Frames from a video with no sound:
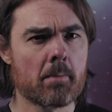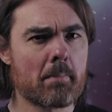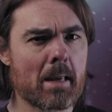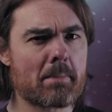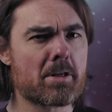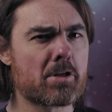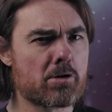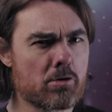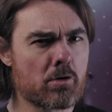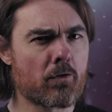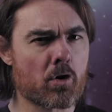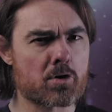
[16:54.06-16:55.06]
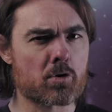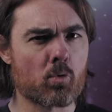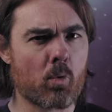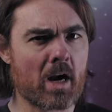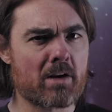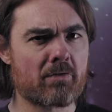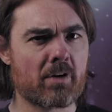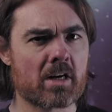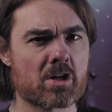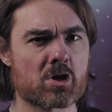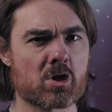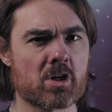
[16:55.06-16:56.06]
Maybe the universal wave
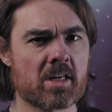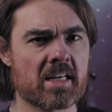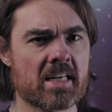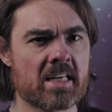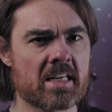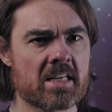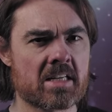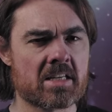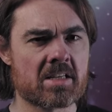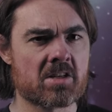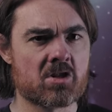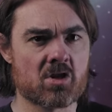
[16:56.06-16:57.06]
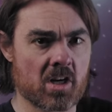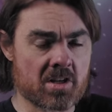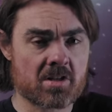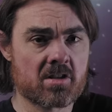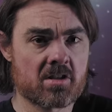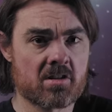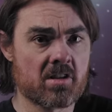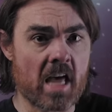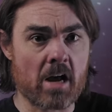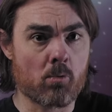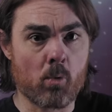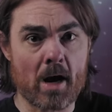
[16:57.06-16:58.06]
function is just
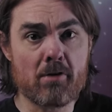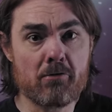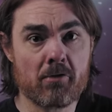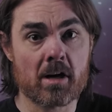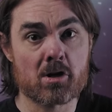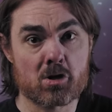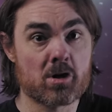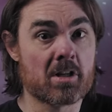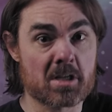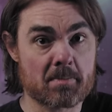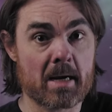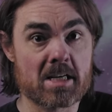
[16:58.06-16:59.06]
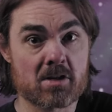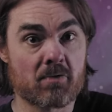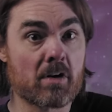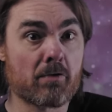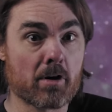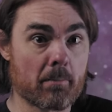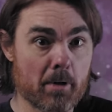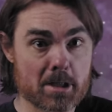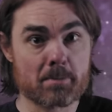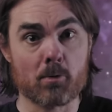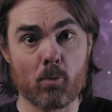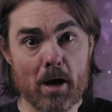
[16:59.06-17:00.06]
that wave function in the space of infinite
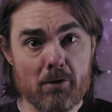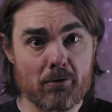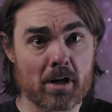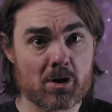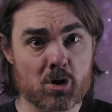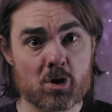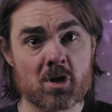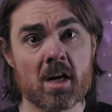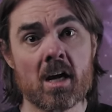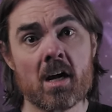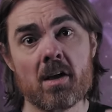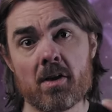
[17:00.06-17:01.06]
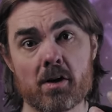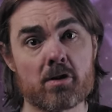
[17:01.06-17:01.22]
possible wave functions that